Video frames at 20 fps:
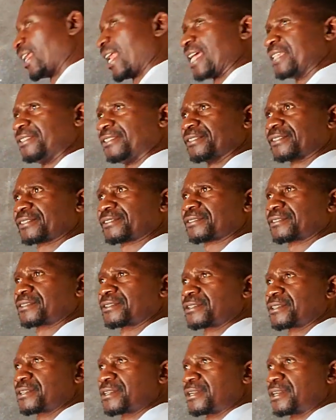the lines.
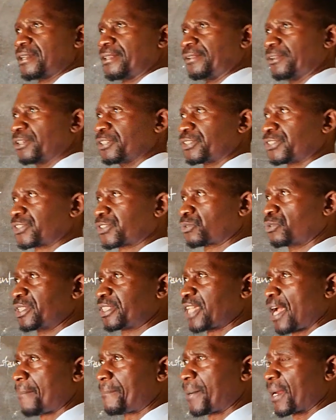Those
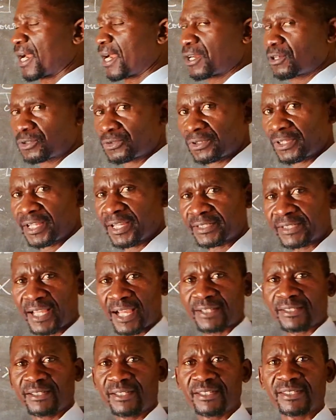which are parallel to the
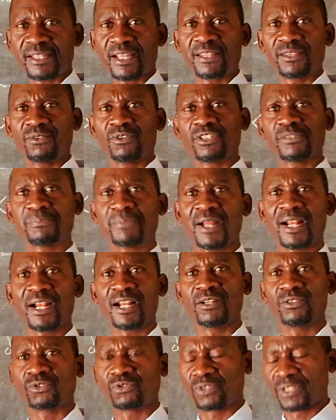x-axis and those
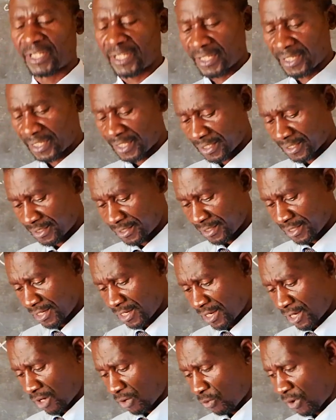parallel to the
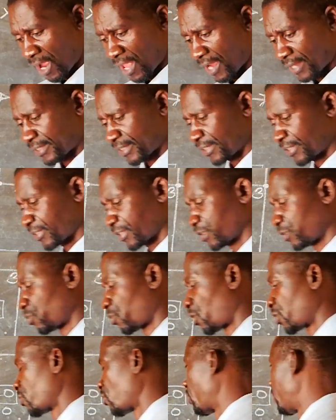y-axis drawn